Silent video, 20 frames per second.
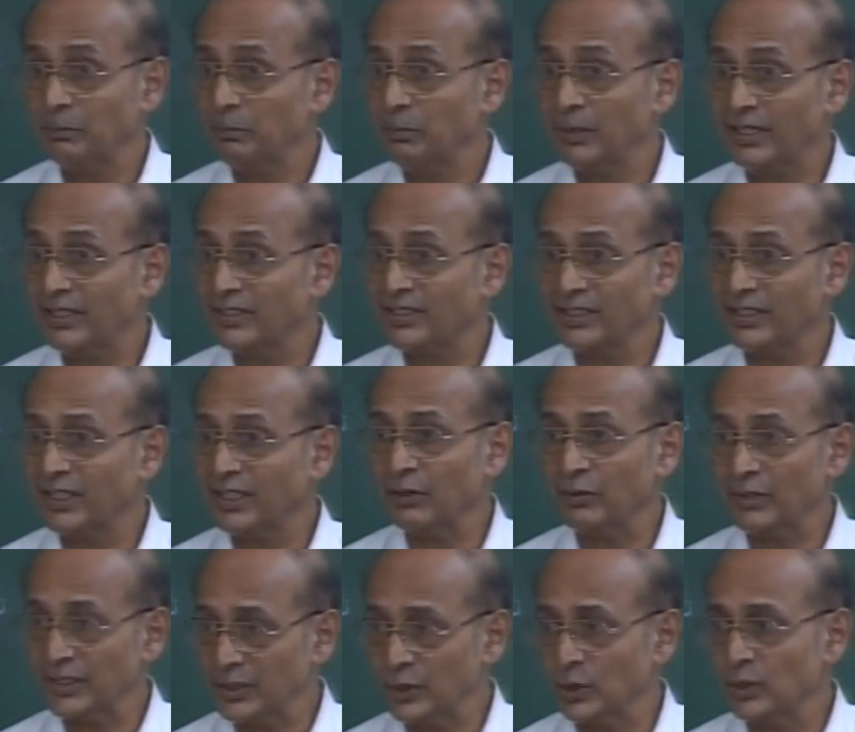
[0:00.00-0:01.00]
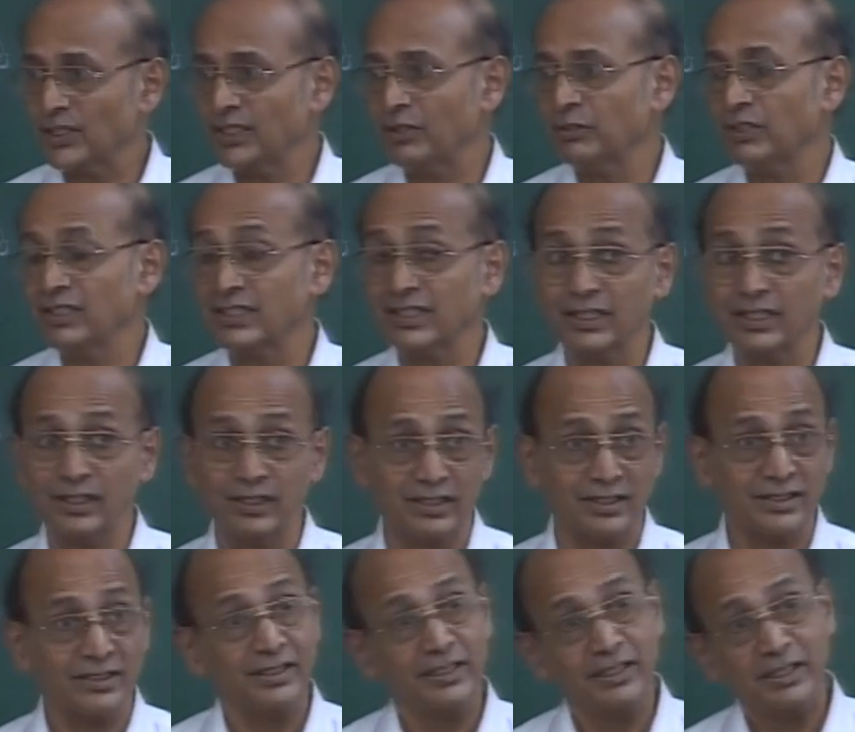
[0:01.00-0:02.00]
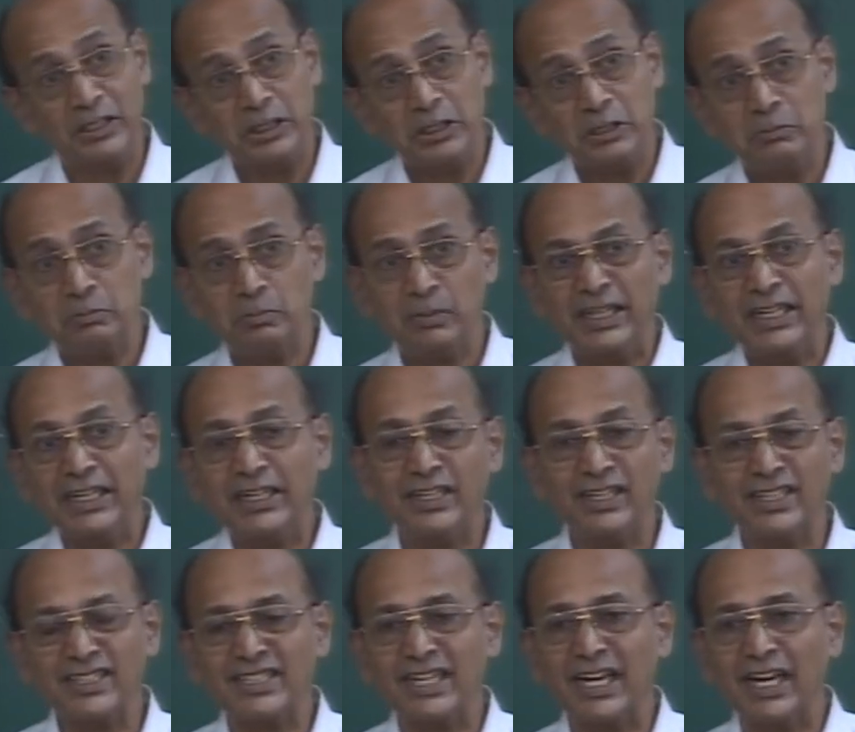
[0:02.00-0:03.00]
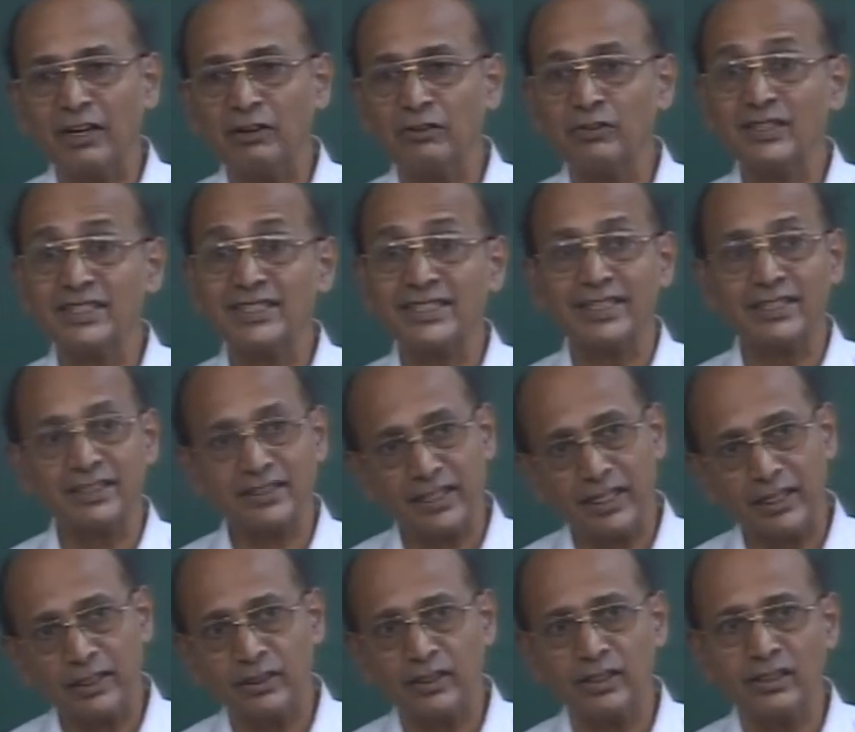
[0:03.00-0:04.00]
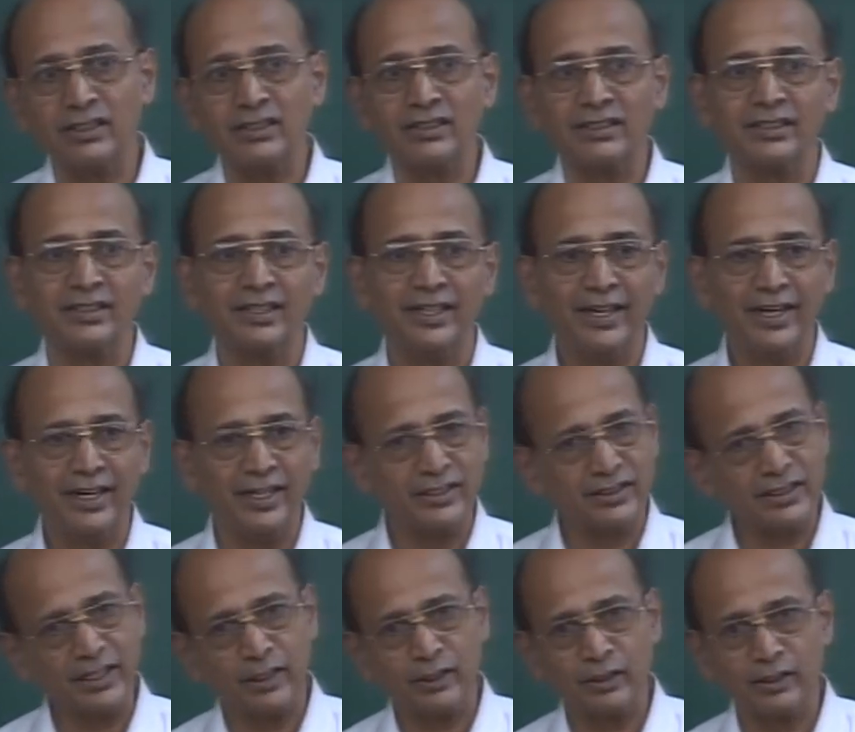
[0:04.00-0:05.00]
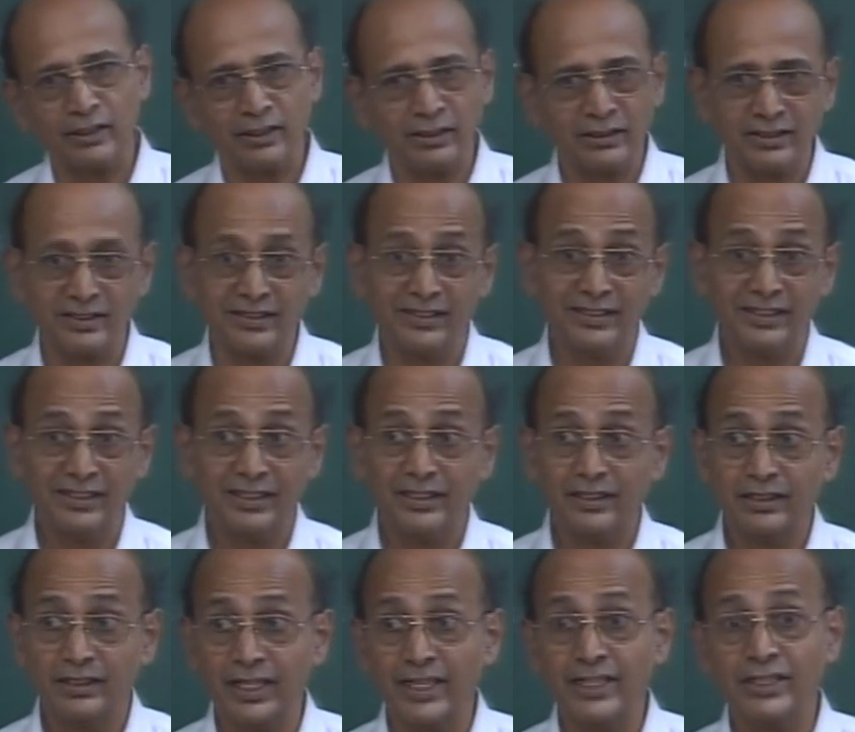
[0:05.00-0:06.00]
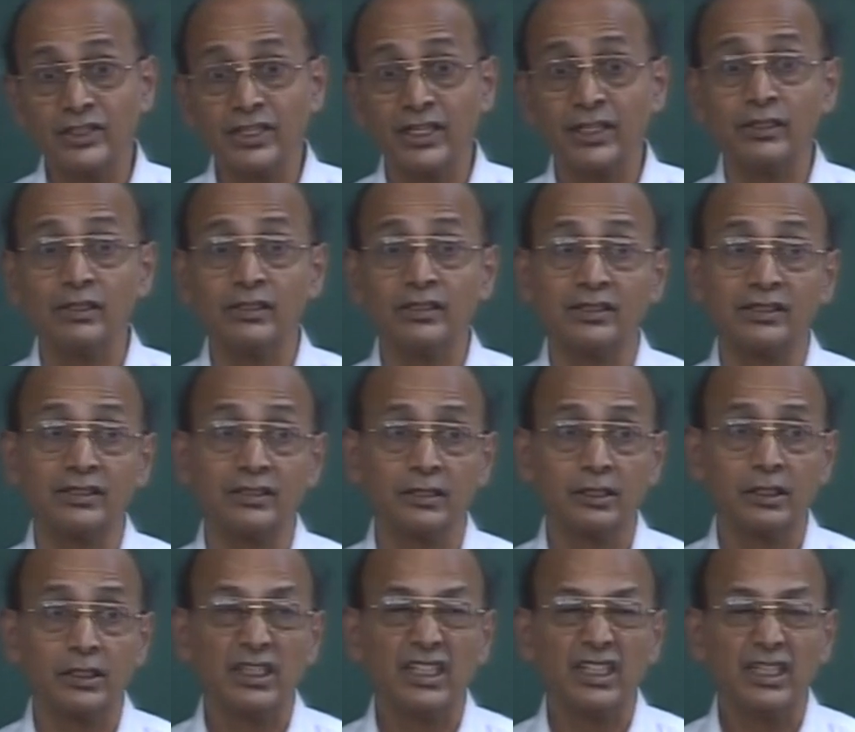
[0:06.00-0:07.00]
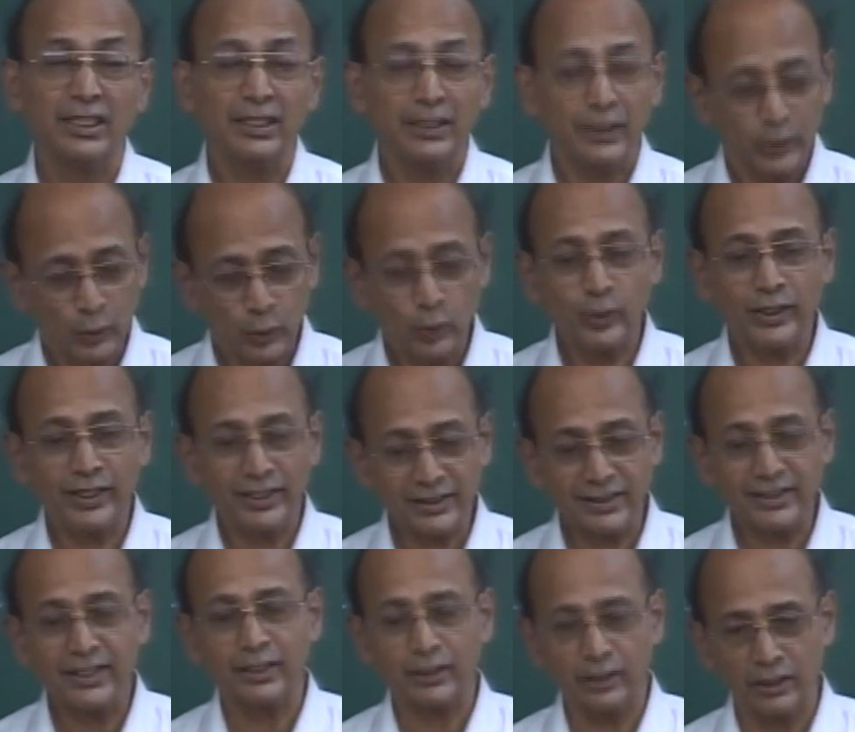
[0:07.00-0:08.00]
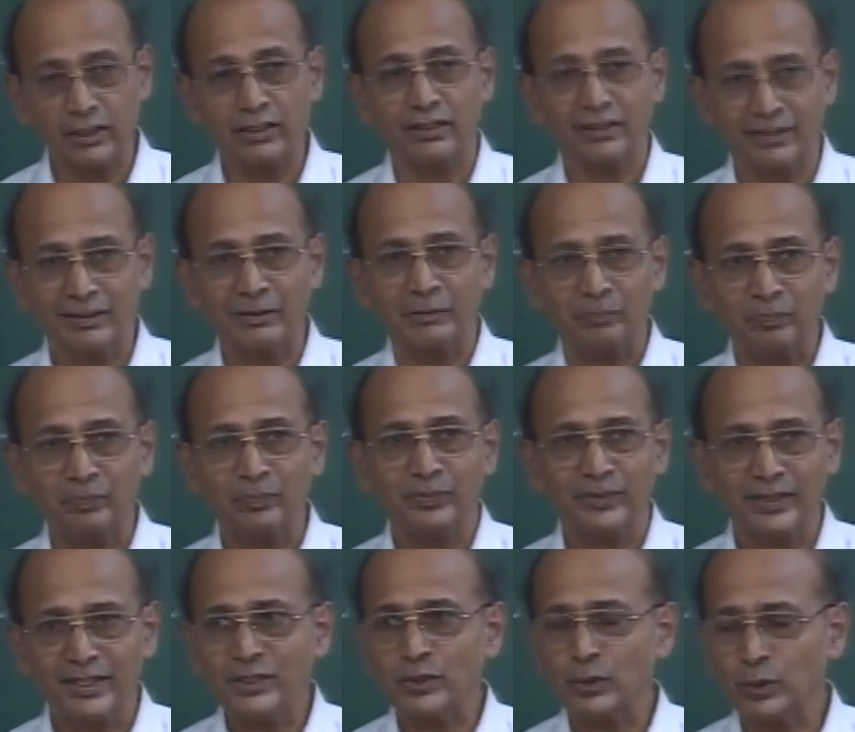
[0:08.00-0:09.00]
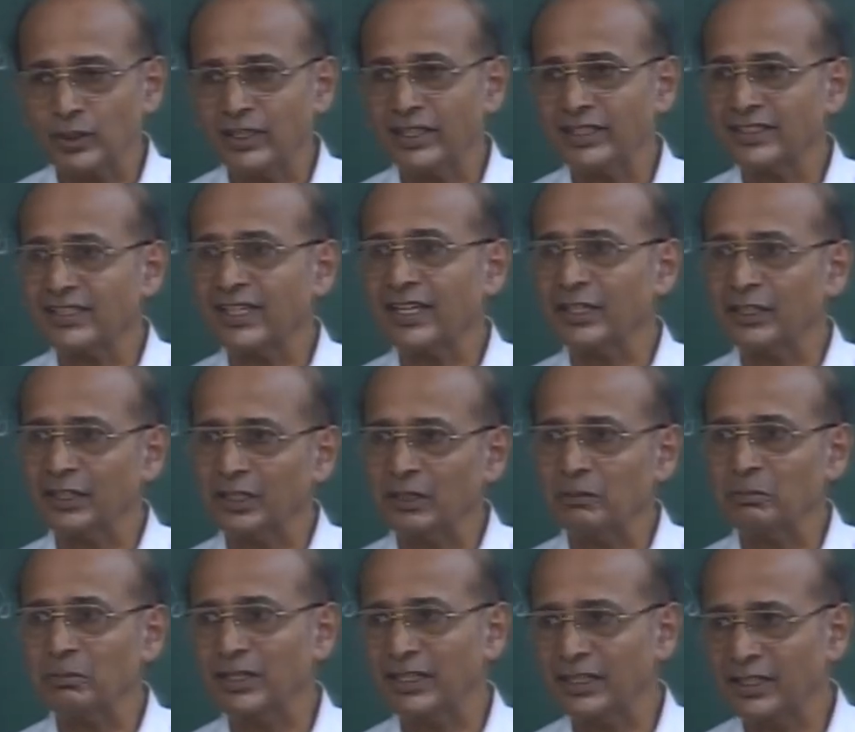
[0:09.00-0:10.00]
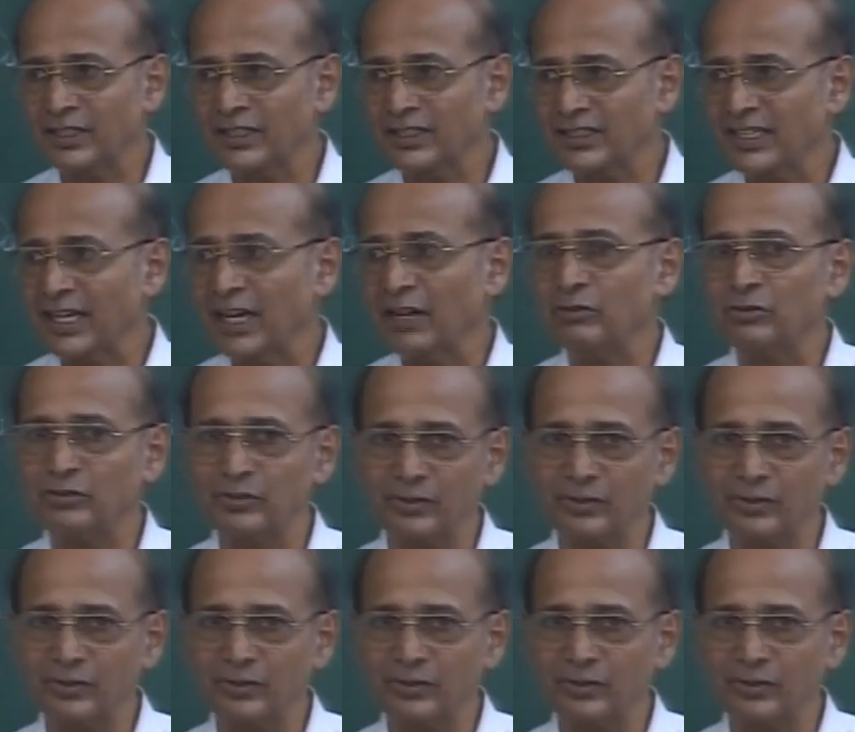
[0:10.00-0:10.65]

Peterson has no 7 cycles, but it does have 6 cycles, 8 cycles, 9 cycles, no 10 cycle. There is no 10 cycle, but it does have